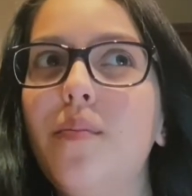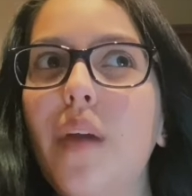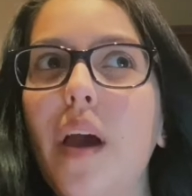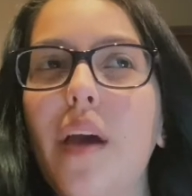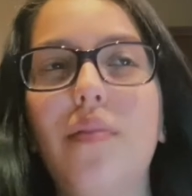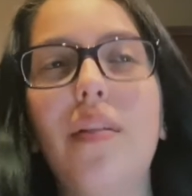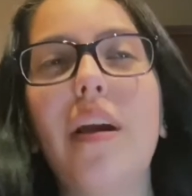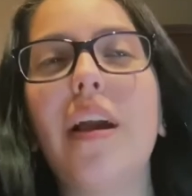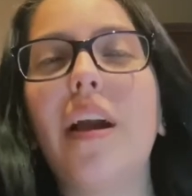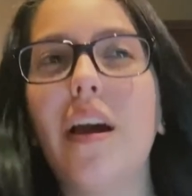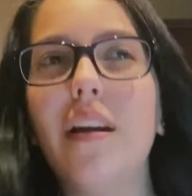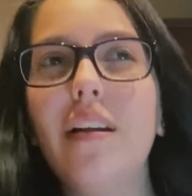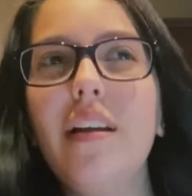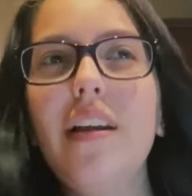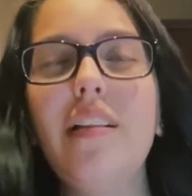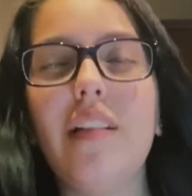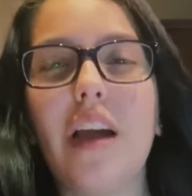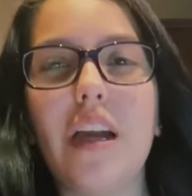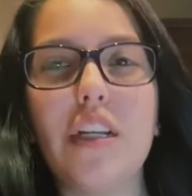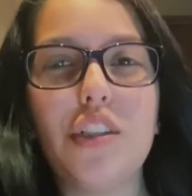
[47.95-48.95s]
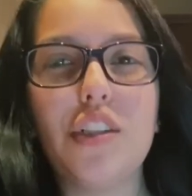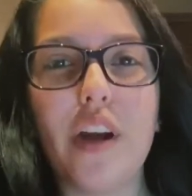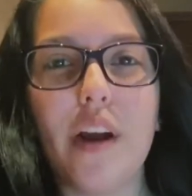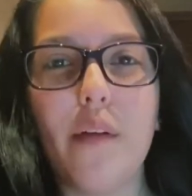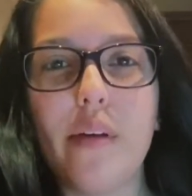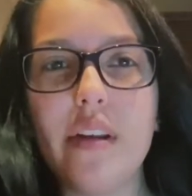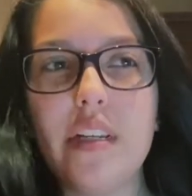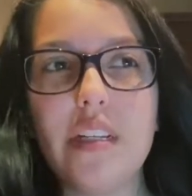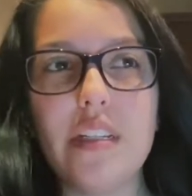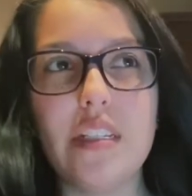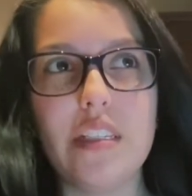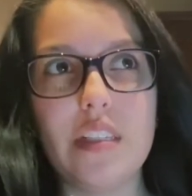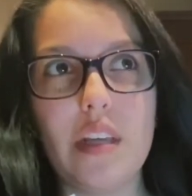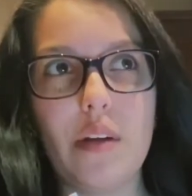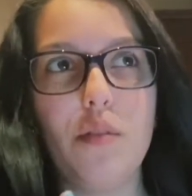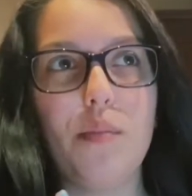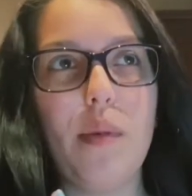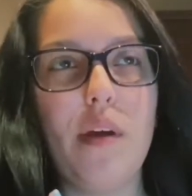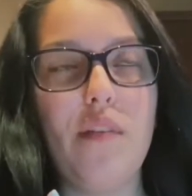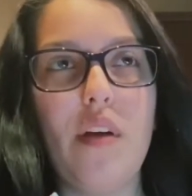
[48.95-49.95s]
I've like kind of like last year I went to Disneyland
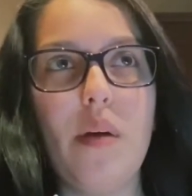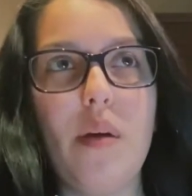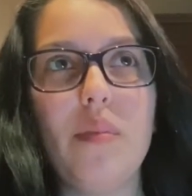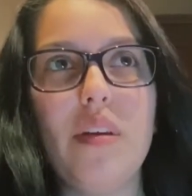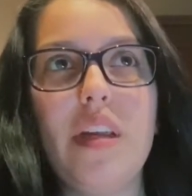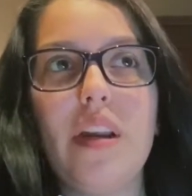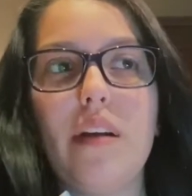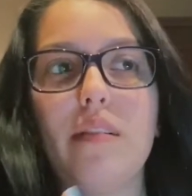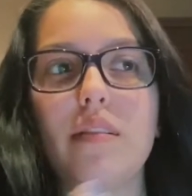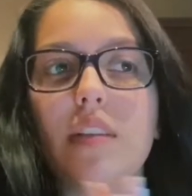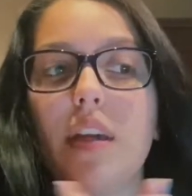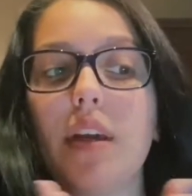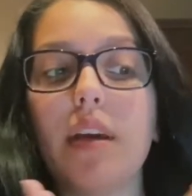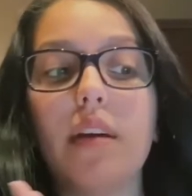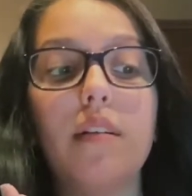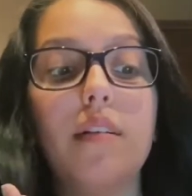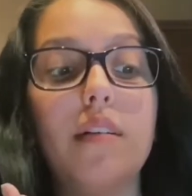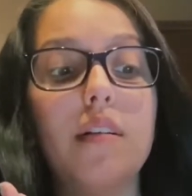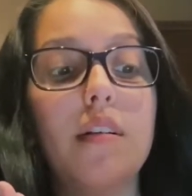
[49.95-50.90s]
with my family and I was like,